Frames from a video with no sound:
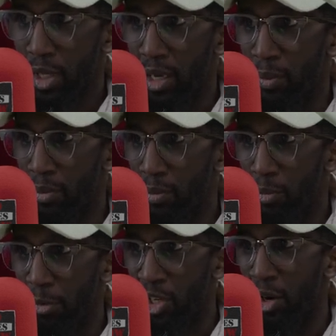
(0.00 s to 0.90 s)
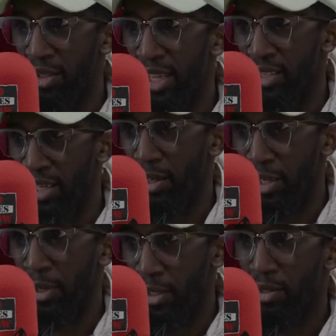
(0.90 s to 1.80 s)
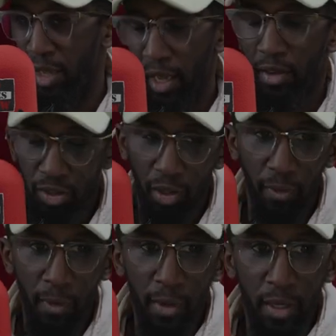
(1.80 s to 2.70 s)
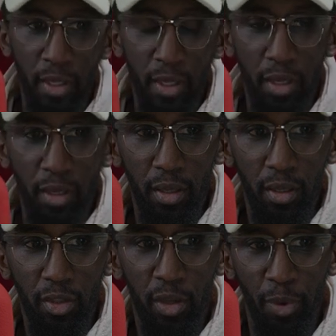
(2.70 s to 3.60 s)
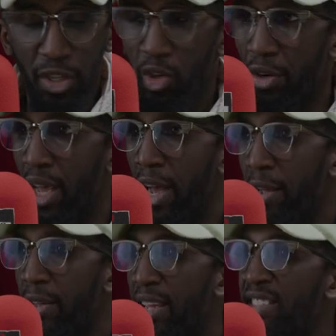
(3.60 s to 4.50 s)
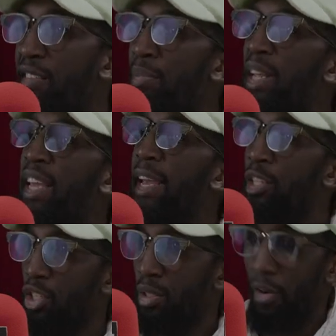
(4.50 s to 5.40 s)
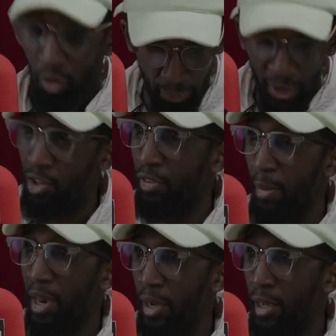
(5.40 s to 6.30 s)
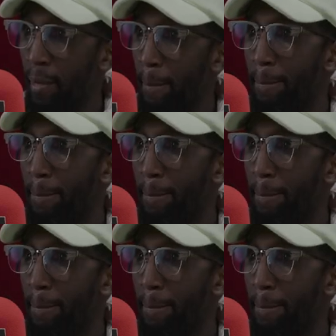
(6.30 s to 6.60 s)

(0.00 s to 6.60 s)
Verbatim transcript: England, Bobby Charlton days and that. Anyway, yeah. So, so I bought this dog now. He's gets me in a cage. I've got a picture of it, by the way. Yeah.